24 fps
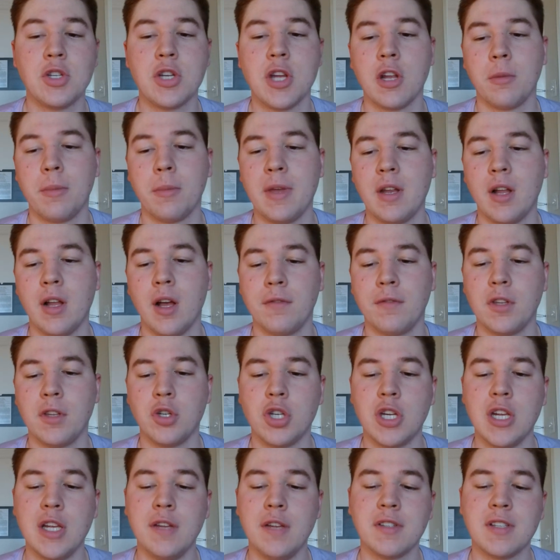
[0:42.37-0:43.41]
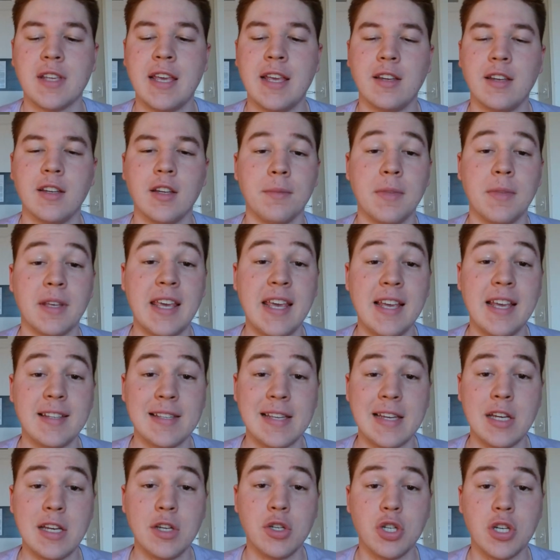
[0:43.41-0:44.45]
and gentlemen of the Chiefs Kingdom, the
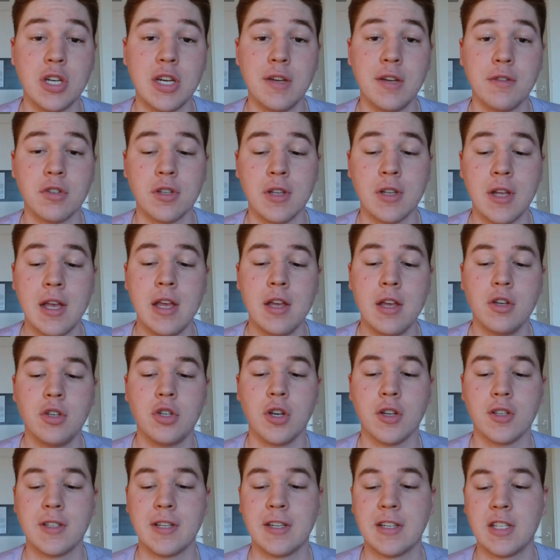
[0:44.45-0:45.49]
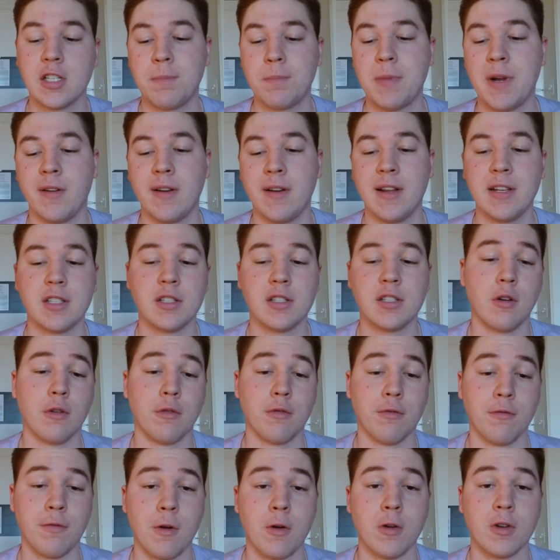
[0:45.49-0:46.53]
Kansas City Chiefs just experienced
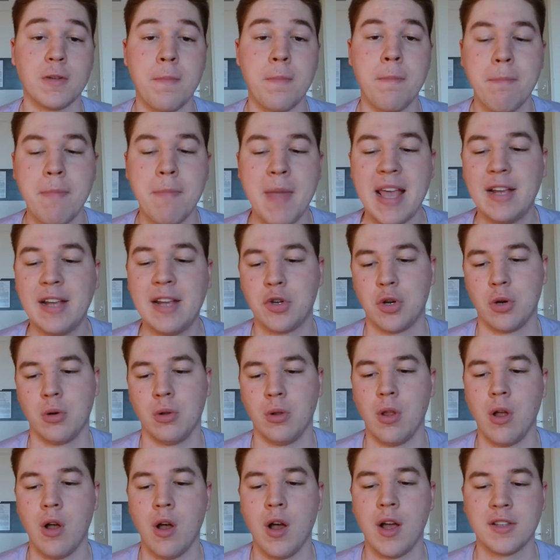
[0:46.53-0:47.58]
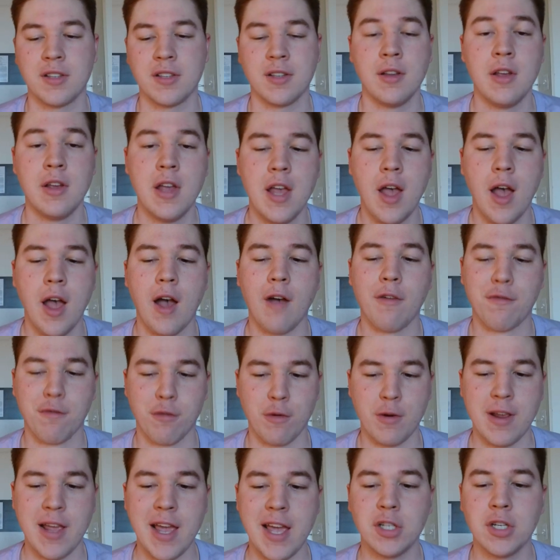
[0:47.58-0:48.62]
their first major loss of
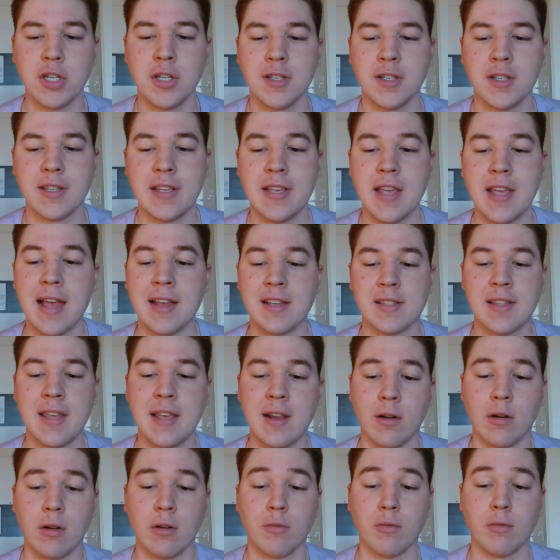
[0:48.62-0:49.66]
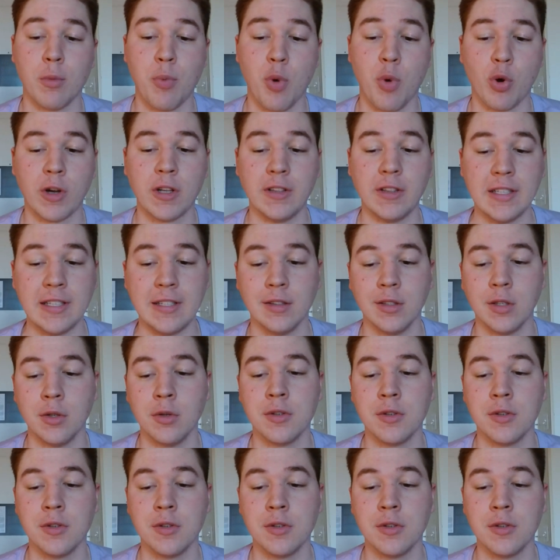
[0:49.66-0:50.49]
free agency as they are reportedly